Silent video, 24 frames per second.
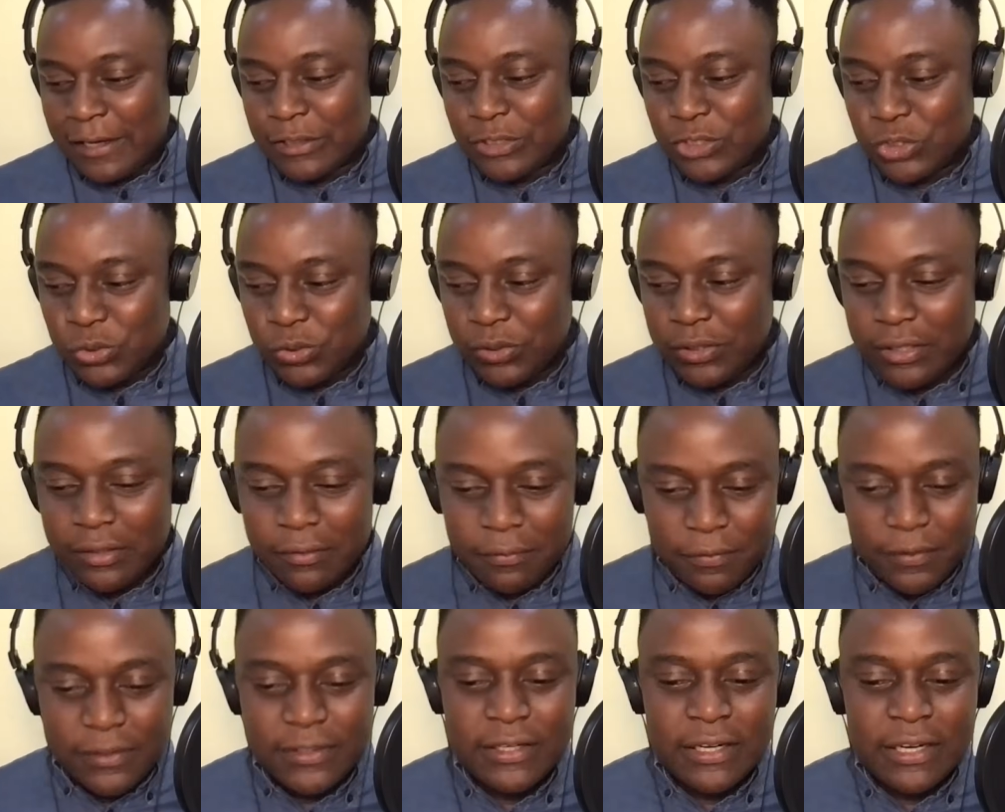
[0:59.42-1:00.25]
Julien
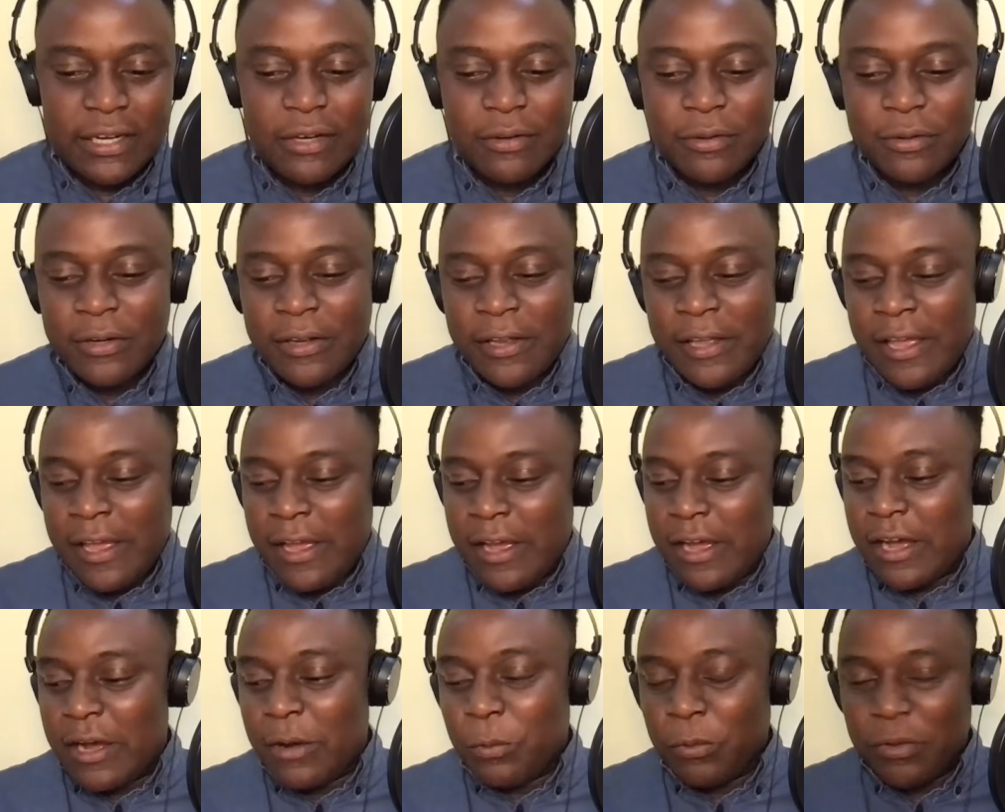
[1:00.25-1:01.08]
Vidal,
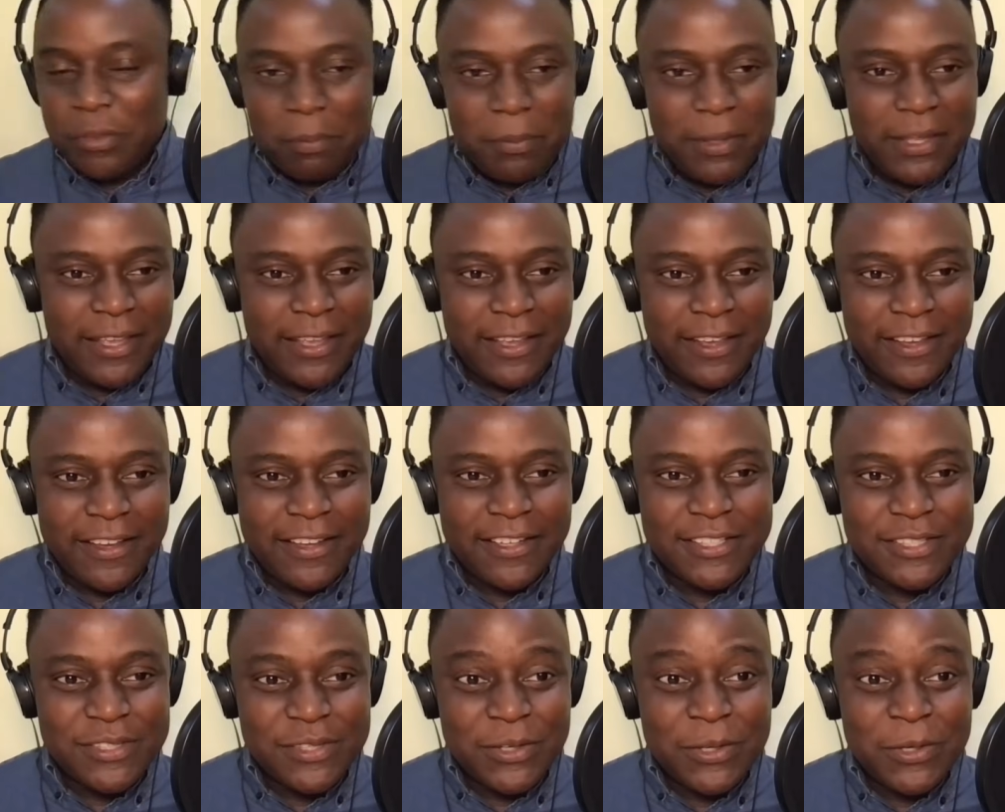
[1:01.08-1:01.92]
with me here.
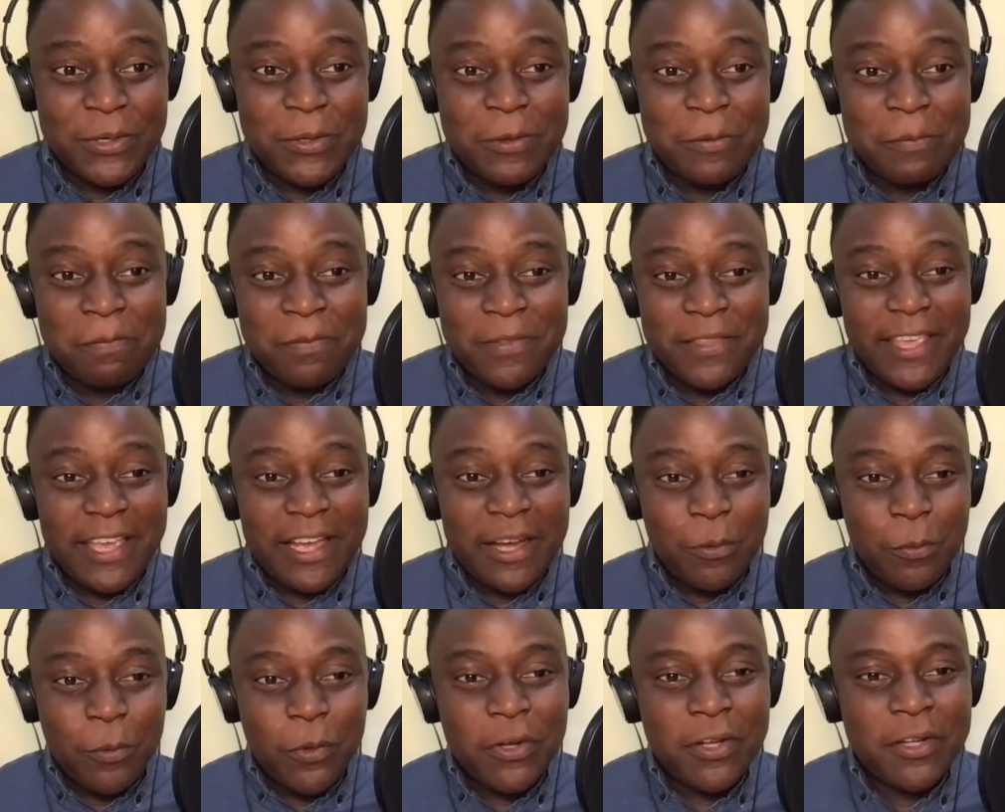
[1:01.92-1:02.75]
So yeah,
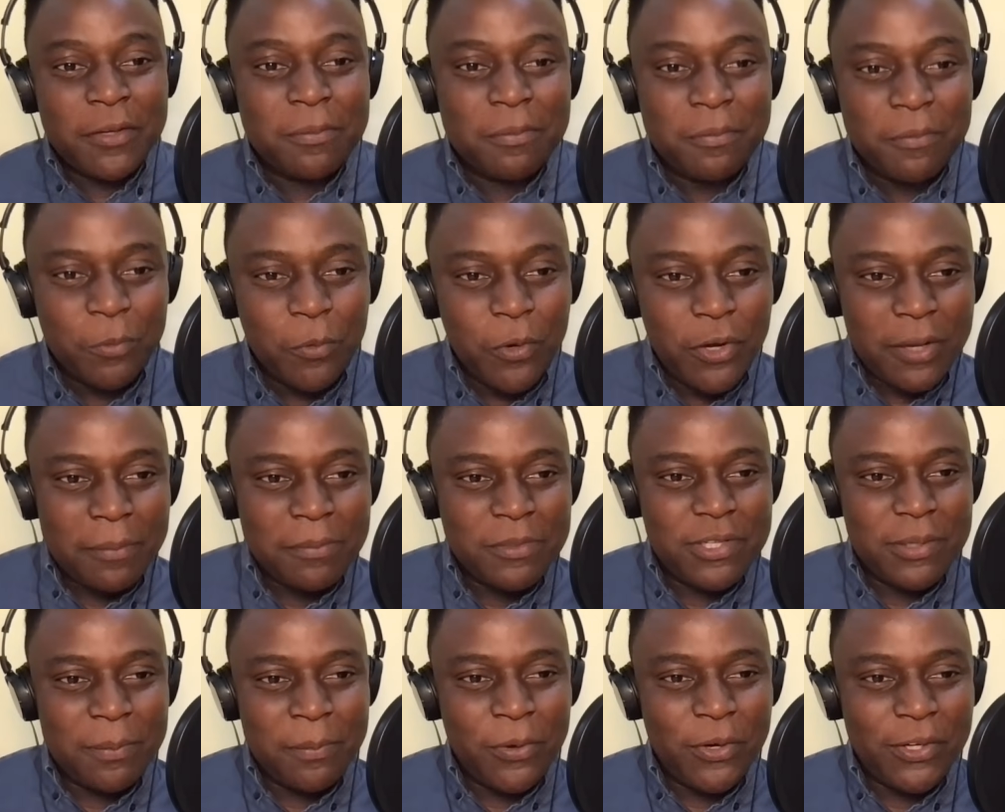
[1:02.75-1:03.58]
welcome
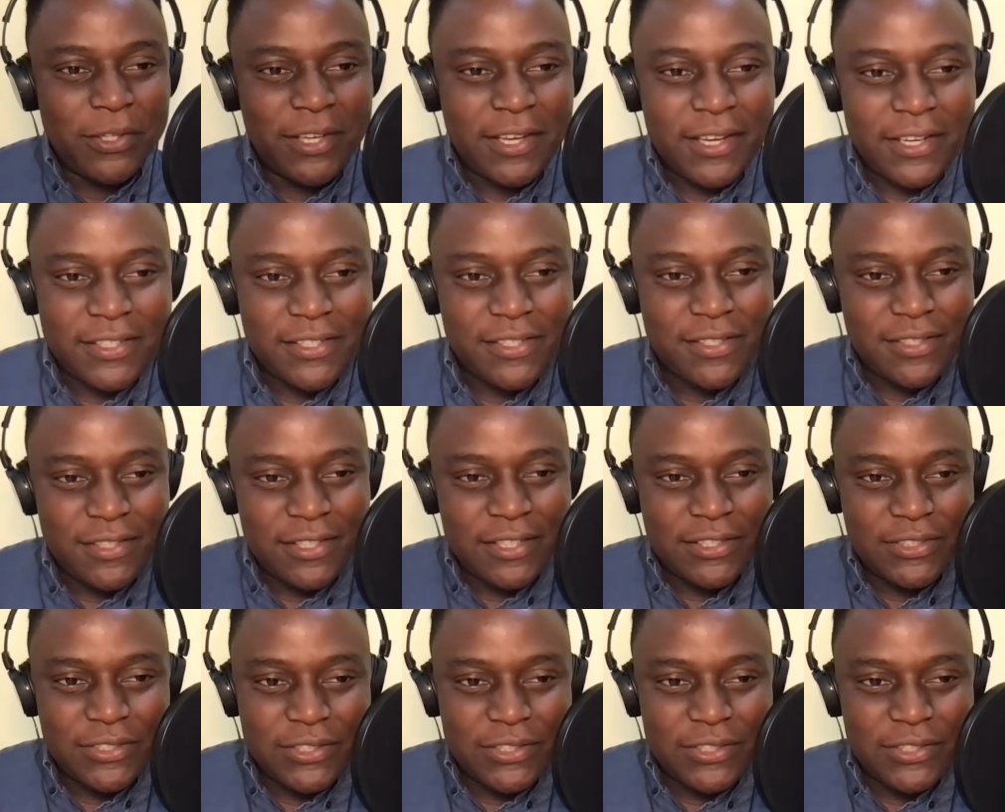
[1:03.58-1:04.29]
to the podcast,